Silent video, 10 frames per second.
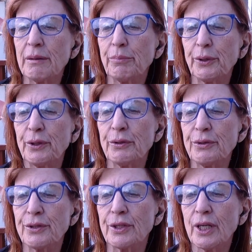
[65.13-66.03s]
and
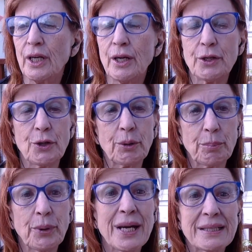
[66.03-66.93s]
produced your
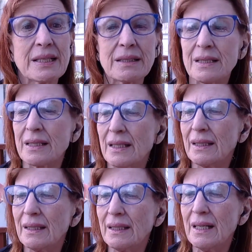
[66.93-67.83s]
presence.
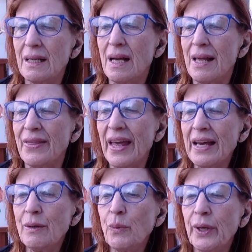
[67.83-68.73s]

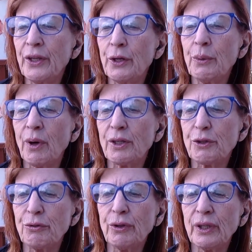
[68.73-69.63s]
Then when you are
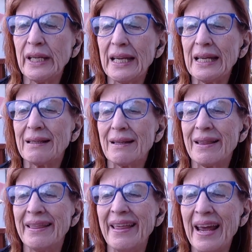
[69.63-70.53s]
truly
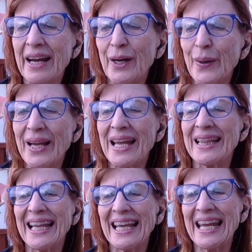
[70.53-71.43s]
there
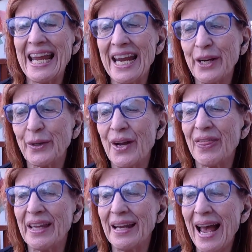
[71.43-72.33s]
in the here
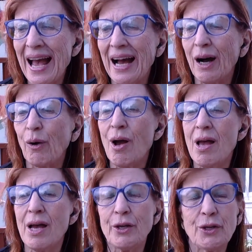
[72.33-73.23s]
and the now,
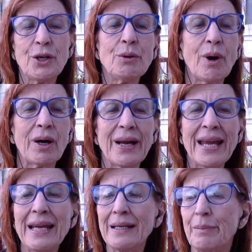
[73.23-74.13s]
you are
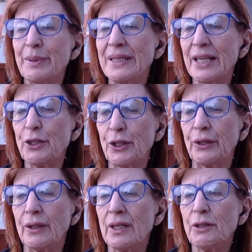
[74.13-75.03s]
in a position
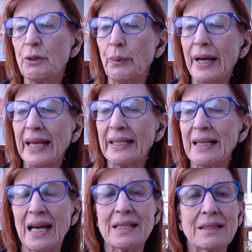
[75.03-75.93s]
to
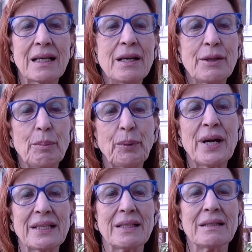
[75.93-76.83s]
recognize the
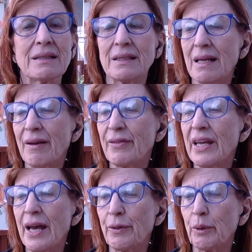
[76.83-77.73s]
presence of
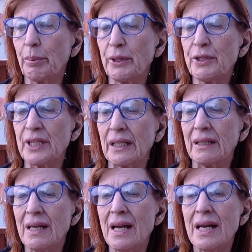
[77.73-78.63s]
the other person.
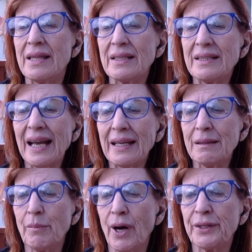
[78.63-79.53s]
The
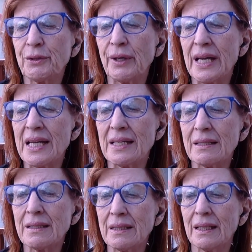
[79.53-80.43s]
second mantra
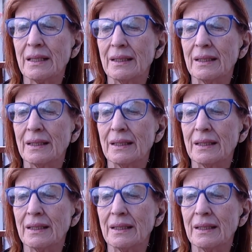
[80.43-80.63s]
is,